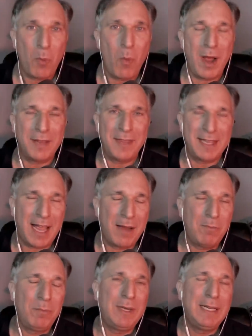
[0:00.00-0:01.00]
one thing I
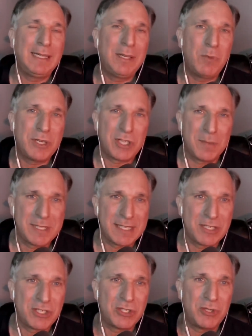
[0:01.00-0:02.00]
really wish I was
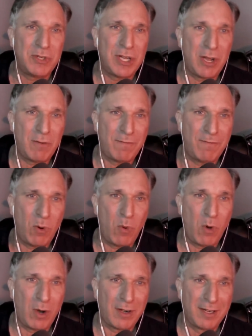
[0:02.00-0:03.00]
in studio
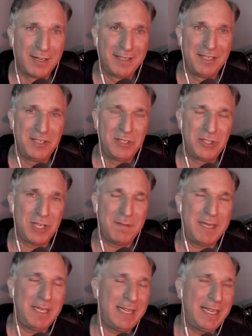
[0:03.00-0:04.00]
for
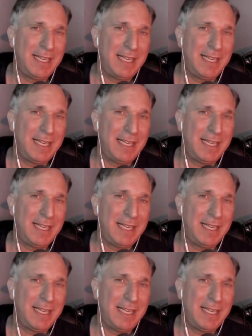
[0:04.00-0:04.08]
Jimmy,